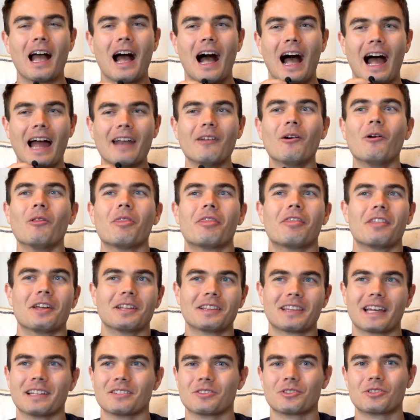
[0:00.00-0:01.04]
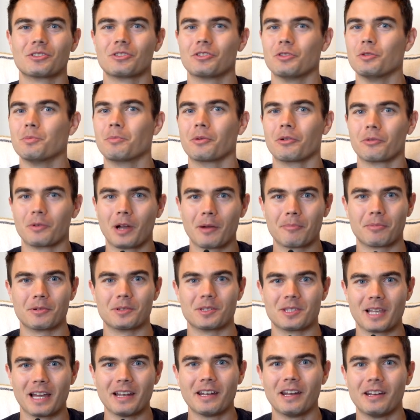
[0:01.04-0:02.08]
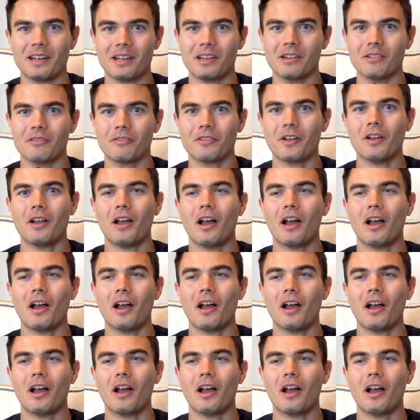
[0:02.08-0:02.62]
I don't think that's super representative